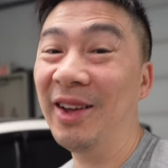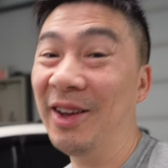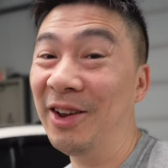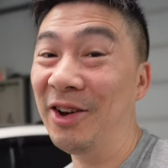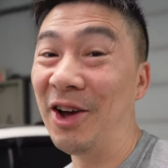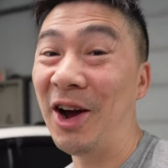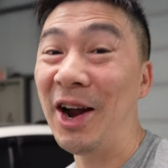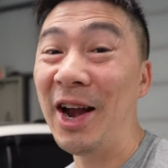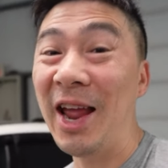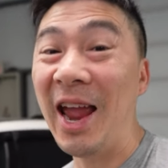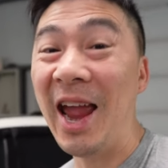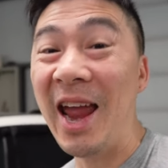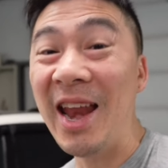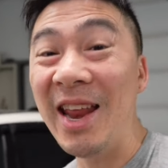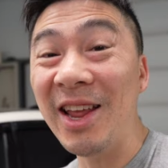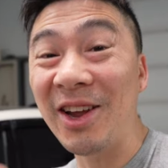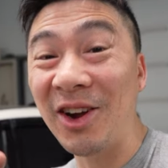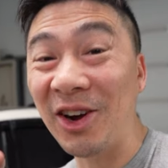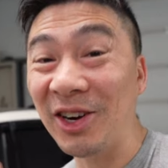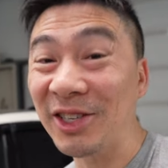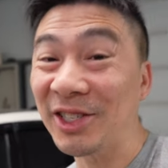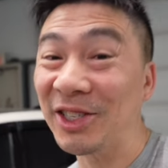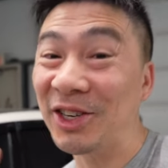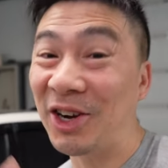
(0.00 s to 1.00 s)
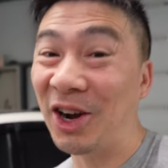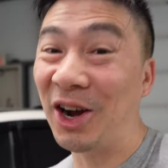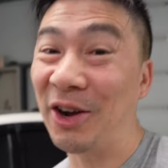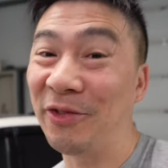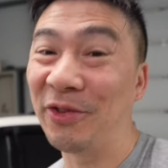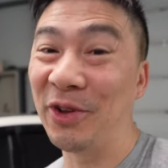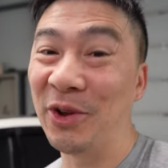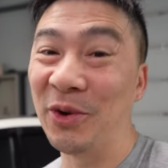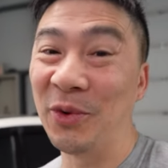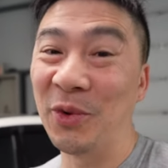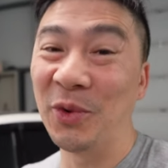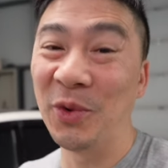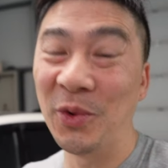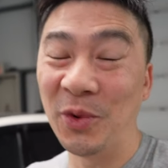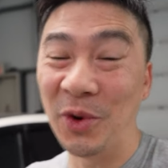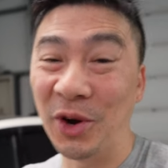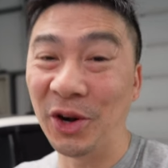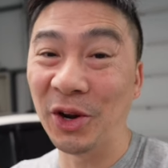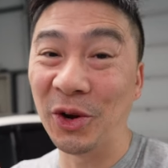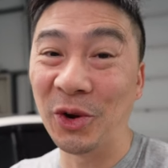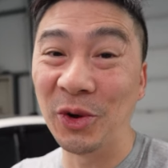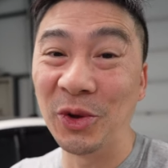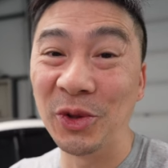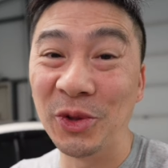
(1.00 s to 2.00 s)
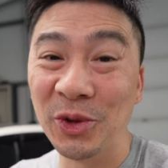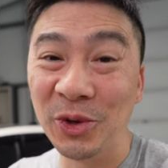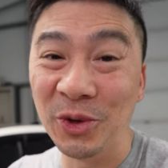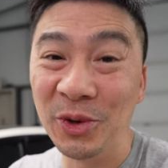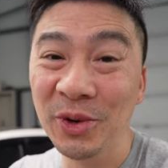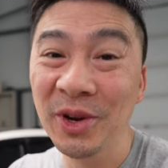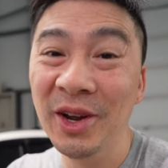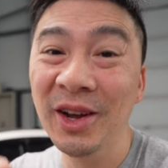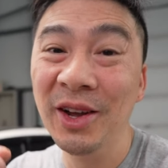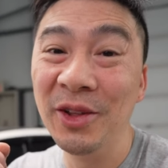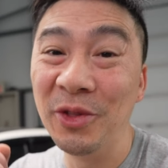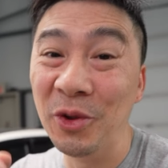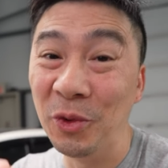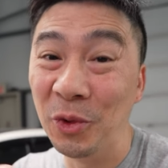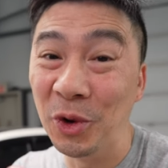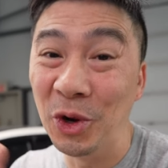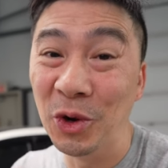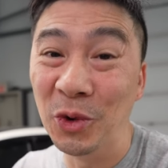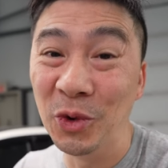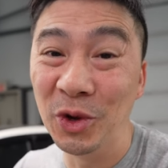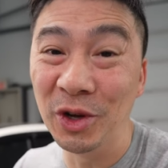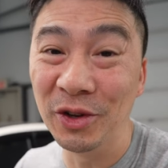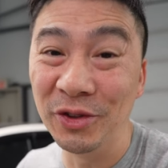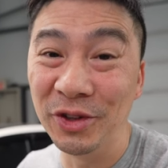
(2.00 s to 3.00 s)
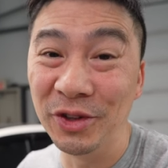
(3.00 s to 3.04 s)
Not any Cars and Coffee, we're gonna go do the real wheel